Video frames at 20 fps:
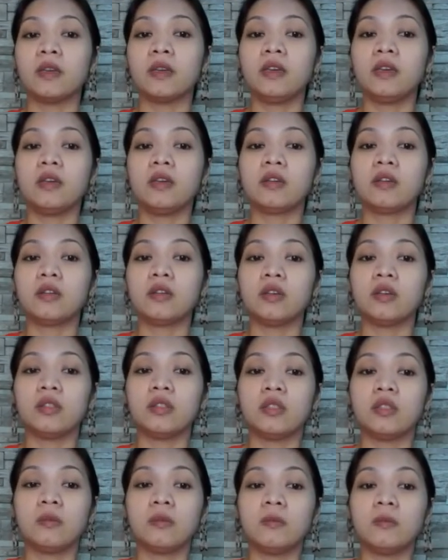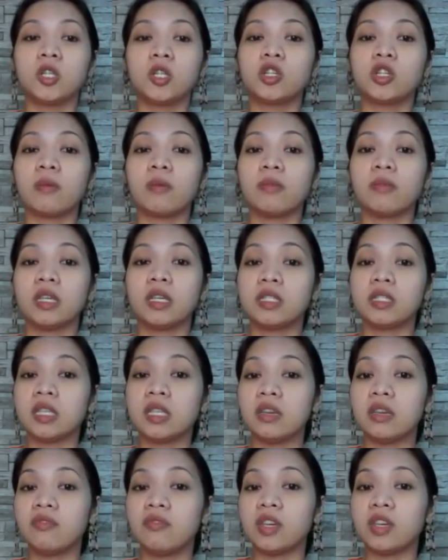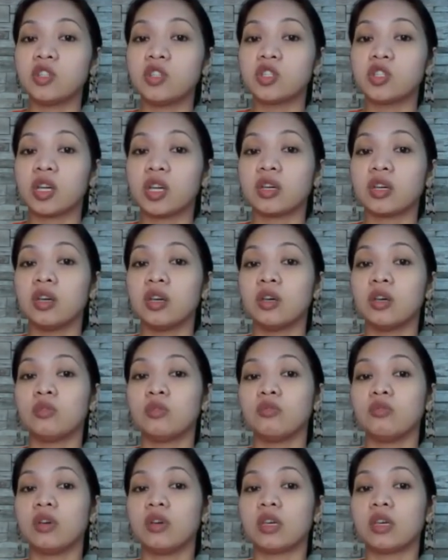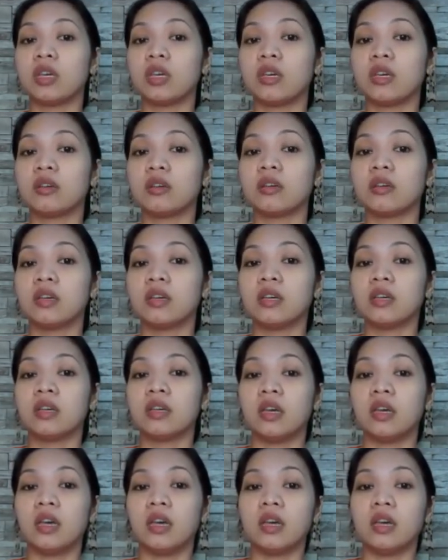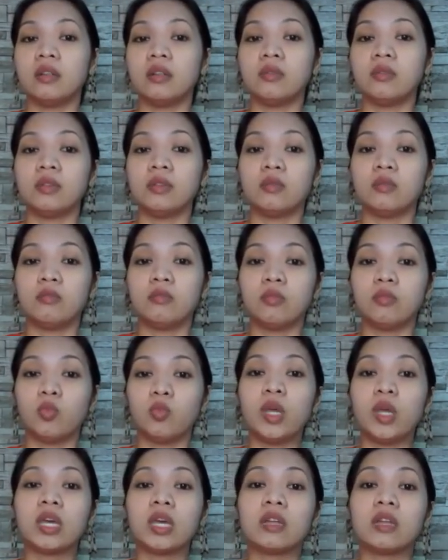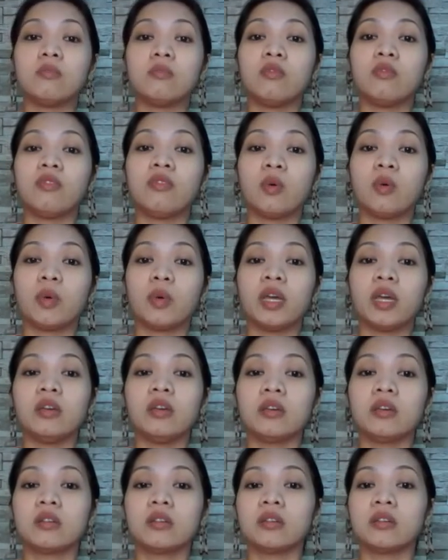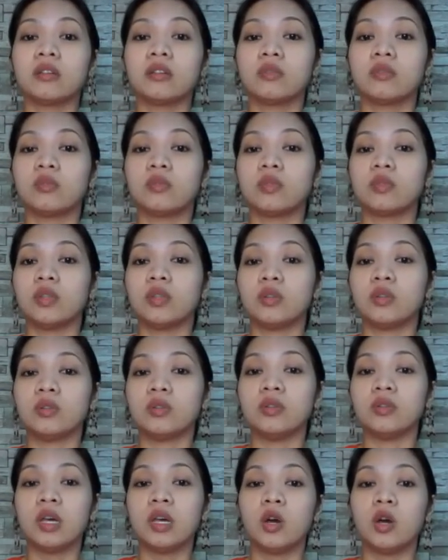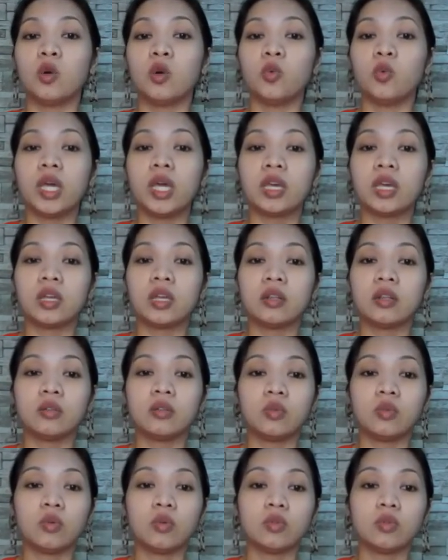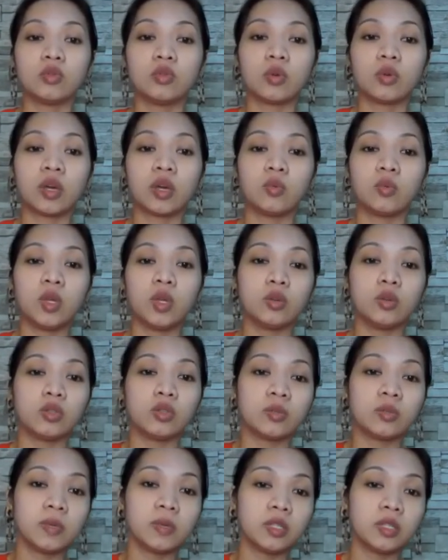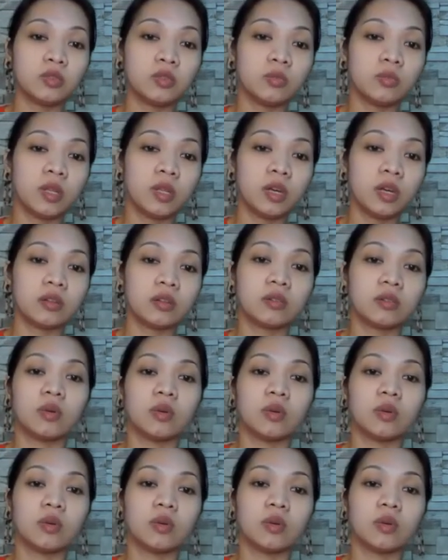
Here, the bishop is giving check to the king, and we can move away. You know, We can also, can we use a piece to block?